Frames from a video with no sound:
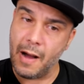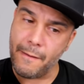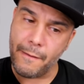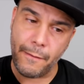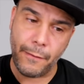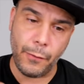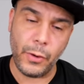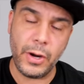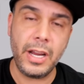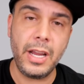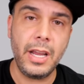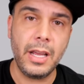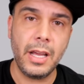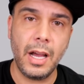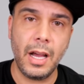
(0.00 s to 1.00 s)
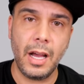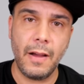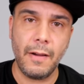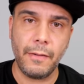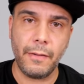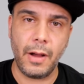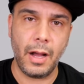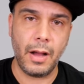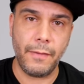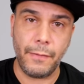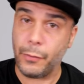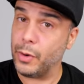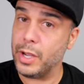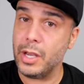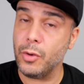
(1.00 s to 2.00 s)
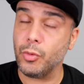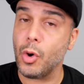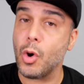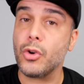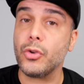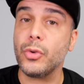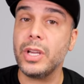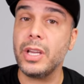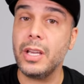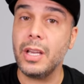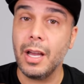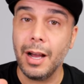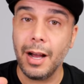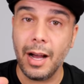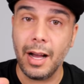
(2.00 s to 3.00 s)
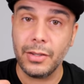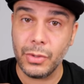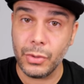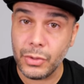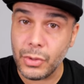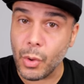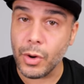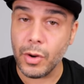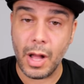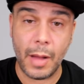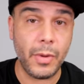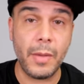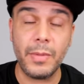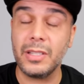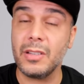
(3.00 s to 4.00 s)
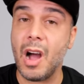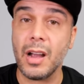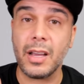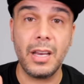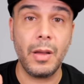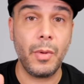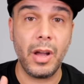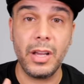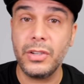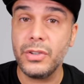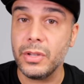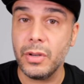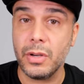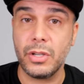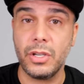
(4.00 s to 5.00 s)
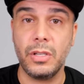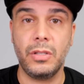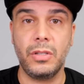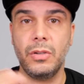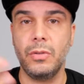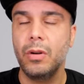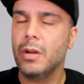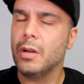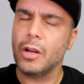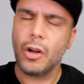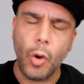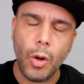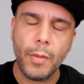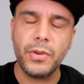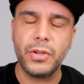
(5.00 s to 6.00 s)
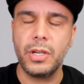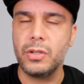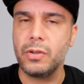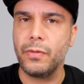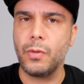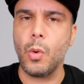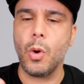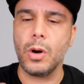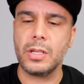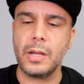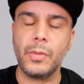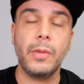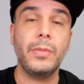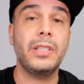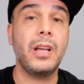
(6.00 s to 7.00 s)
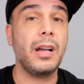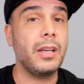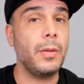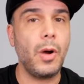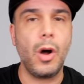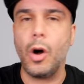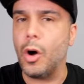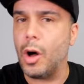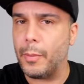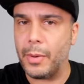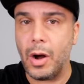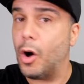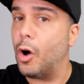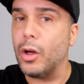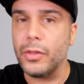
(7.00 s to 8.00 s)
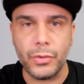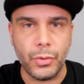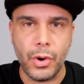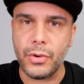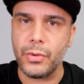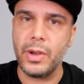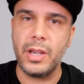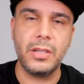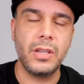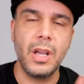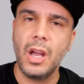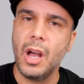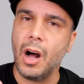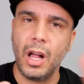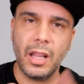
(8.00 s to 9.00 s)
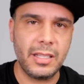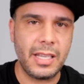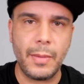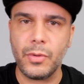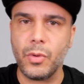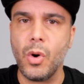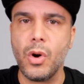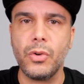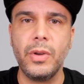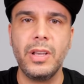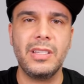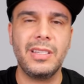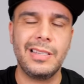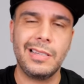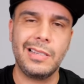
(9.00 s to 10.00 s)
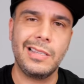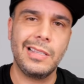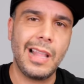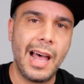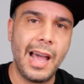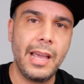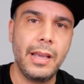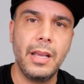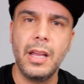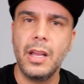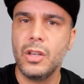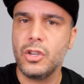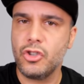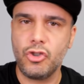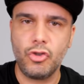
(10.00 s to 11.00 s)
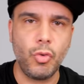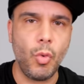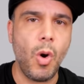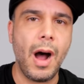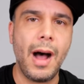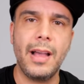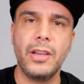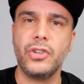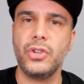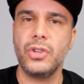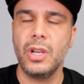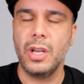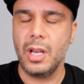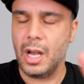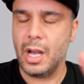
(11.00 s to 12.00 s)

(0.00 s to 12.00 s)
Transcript: Free rotary tutorial. I'm going to be talking about introduction to coil machines, of course. I'm going to be talking about all the rotaries, all the type of rotaries, slide, swash,